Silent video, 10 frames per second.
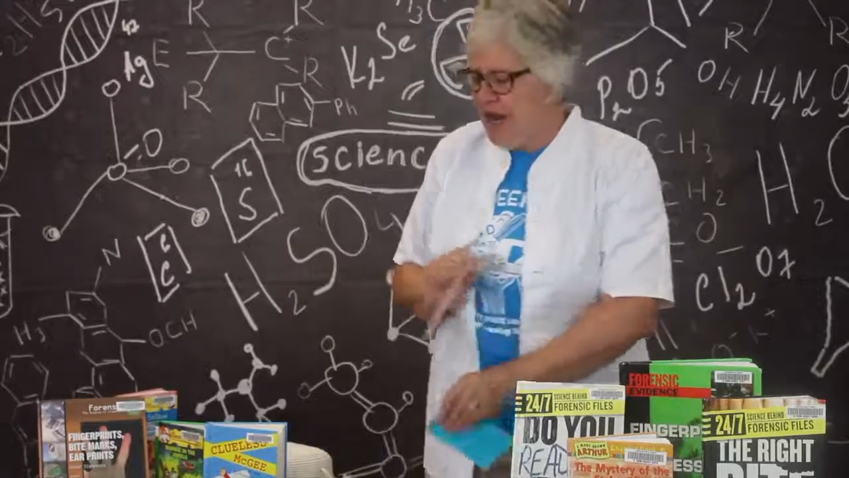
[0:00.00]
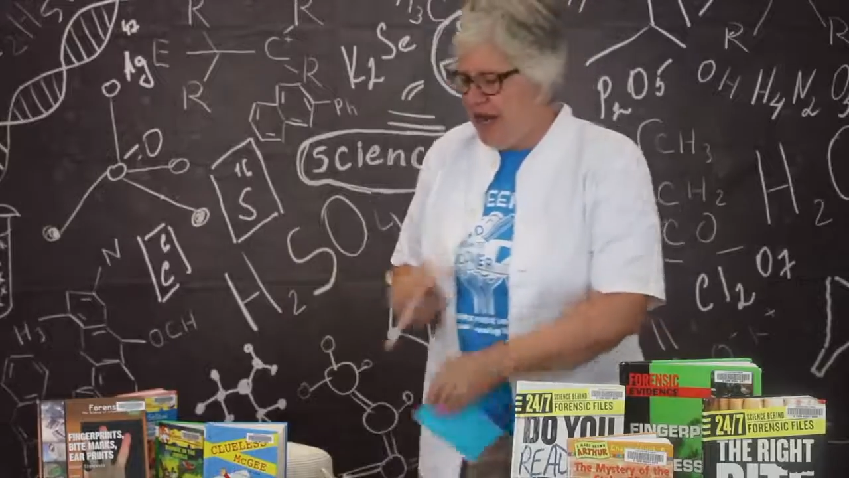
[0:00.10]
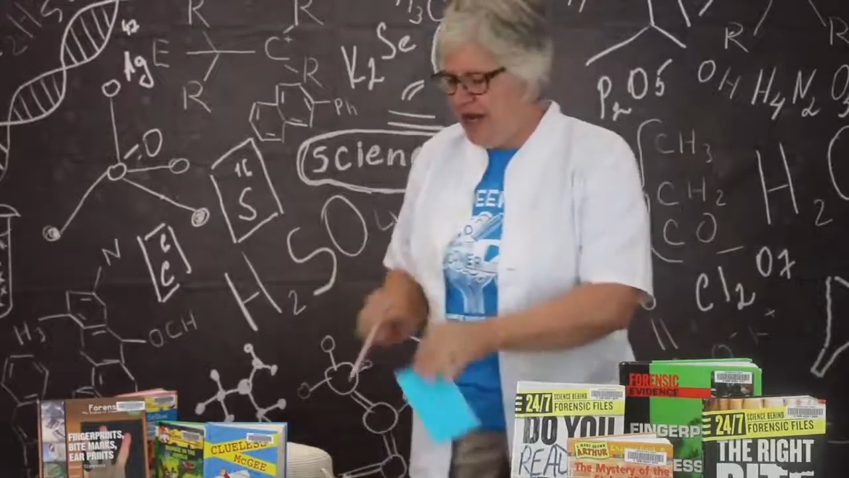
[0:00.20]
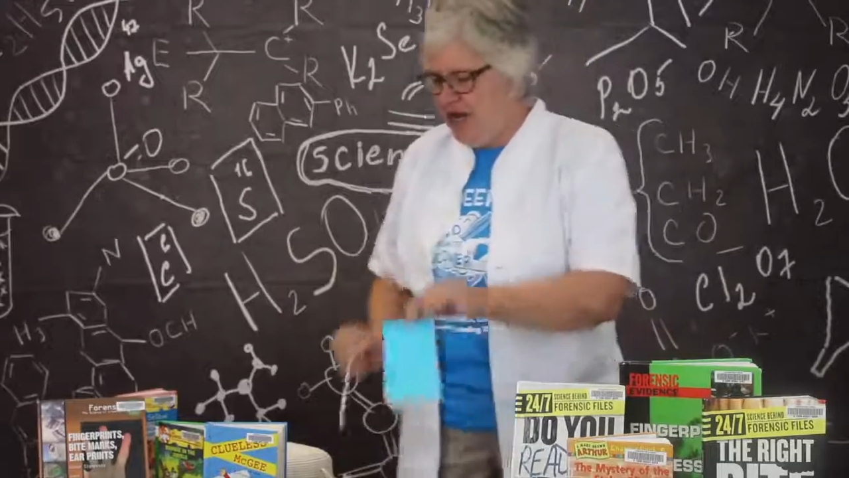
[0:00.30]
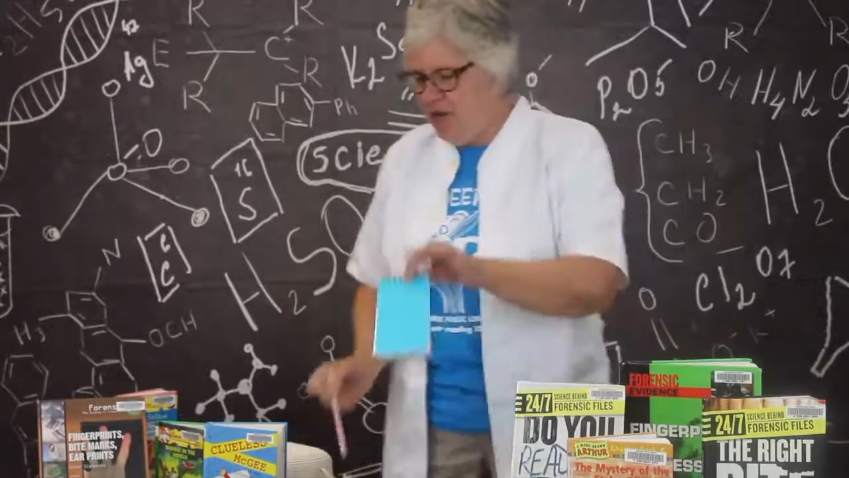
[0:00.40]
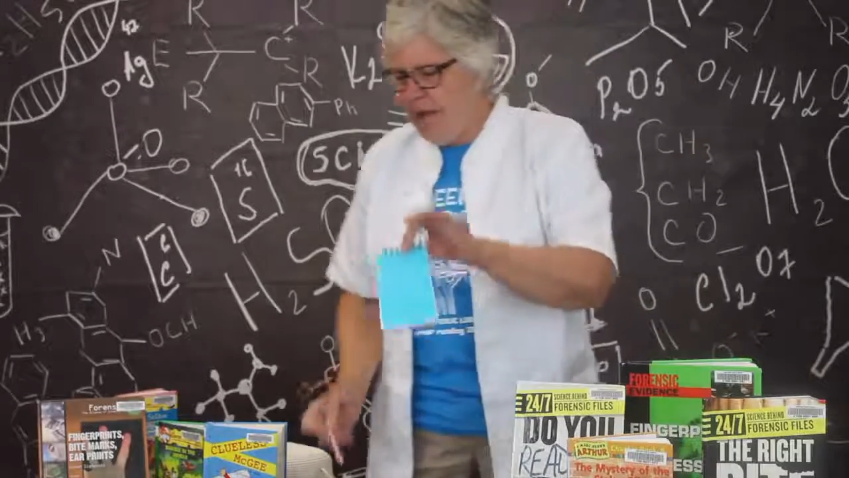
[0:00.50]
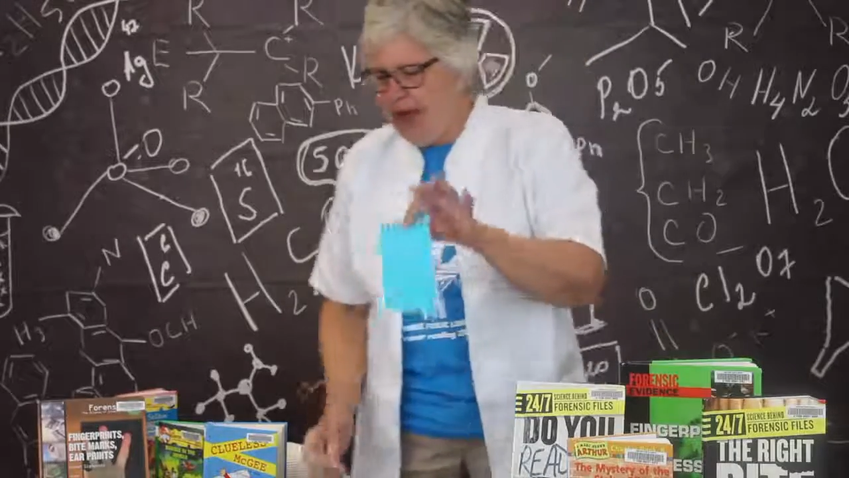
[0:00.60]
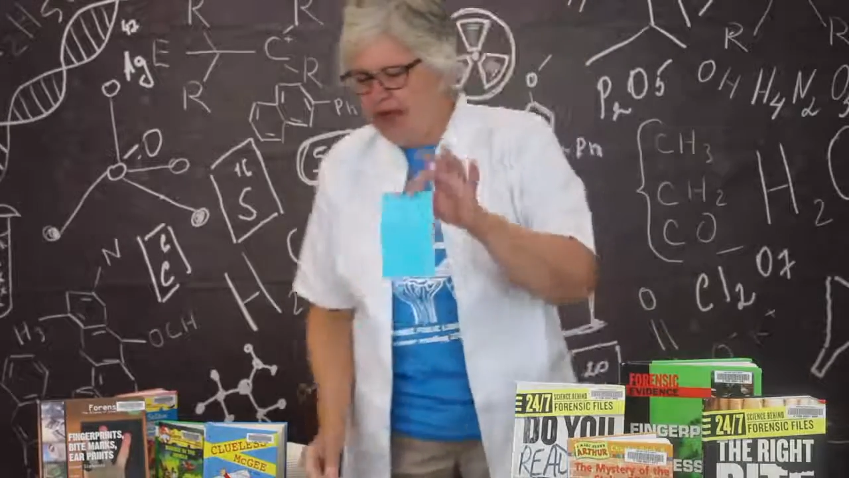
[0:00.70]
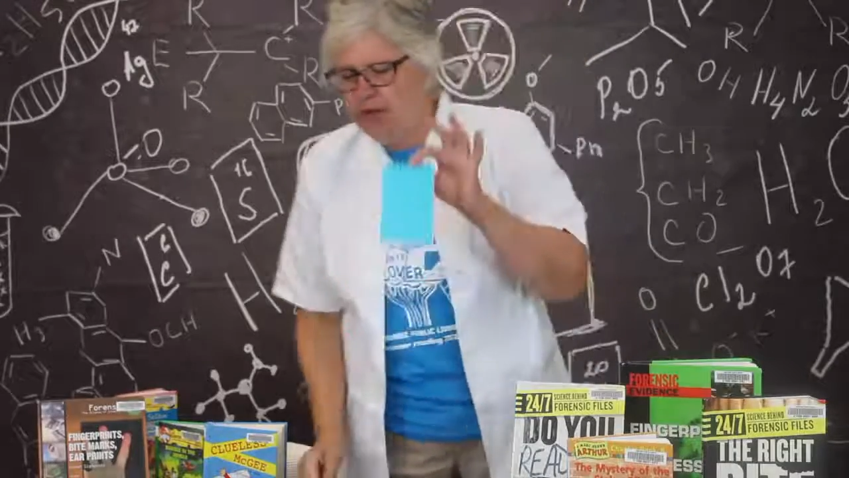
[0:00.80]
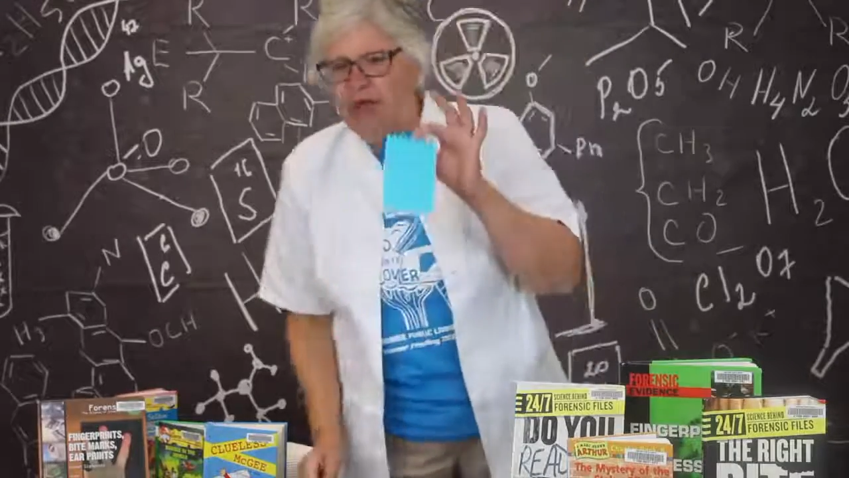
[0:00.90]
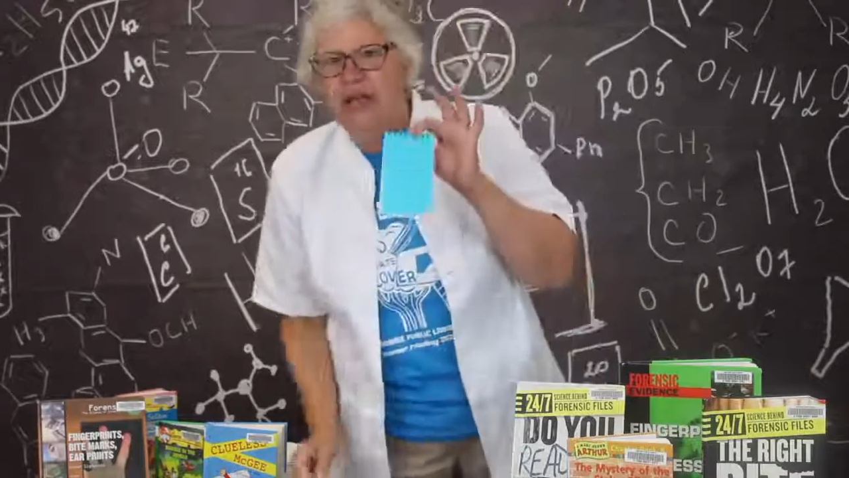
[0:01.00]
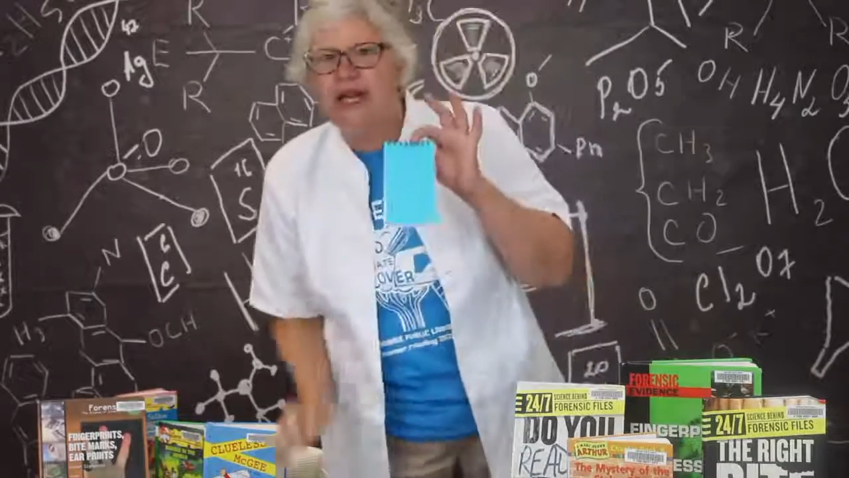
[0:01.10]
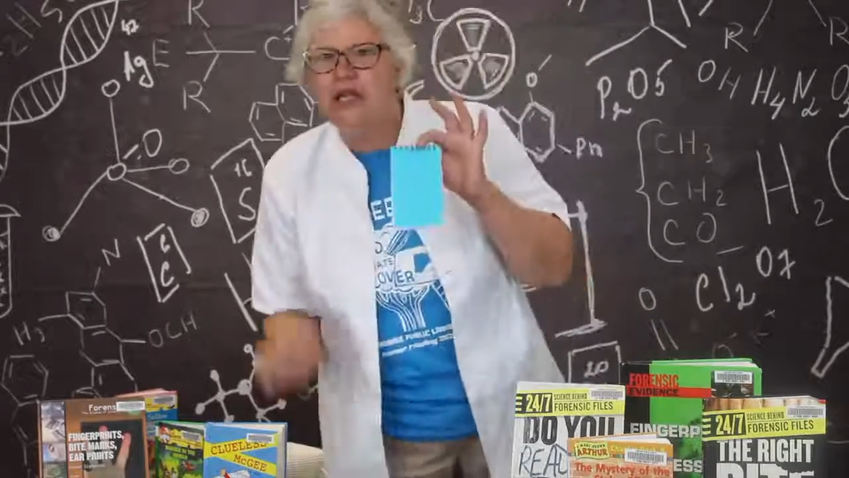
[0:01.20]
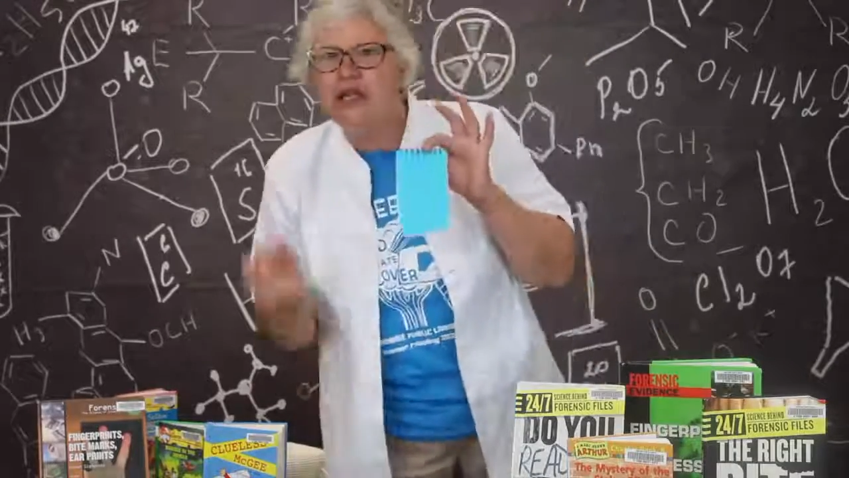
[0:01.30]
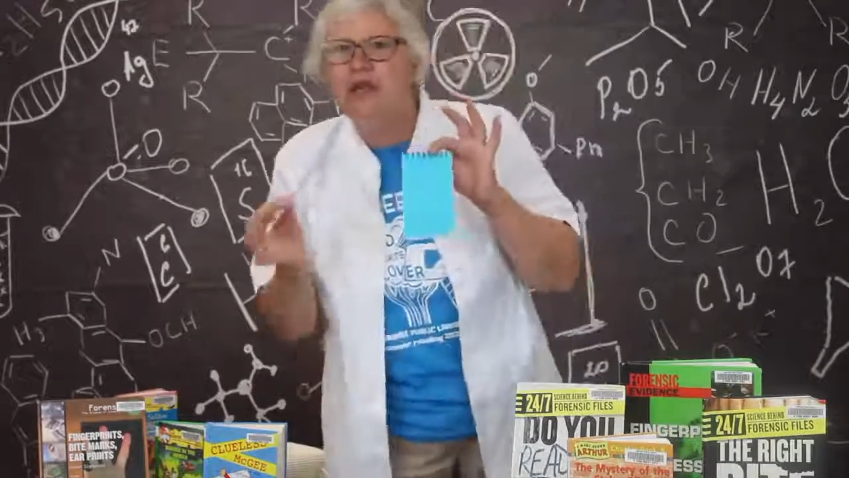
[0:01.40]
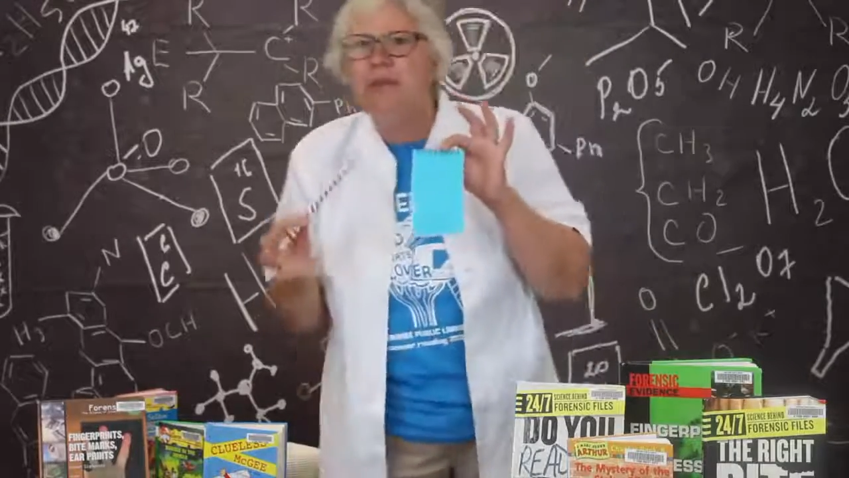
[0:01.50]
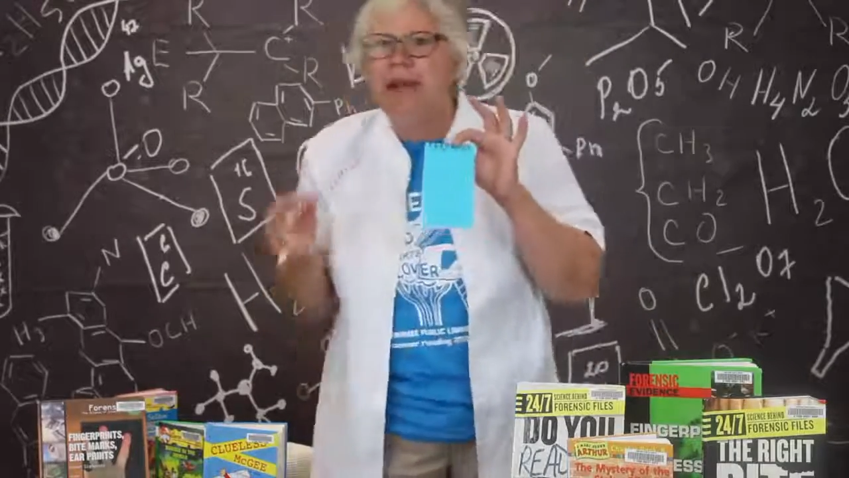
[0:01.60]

And in your bag you had a little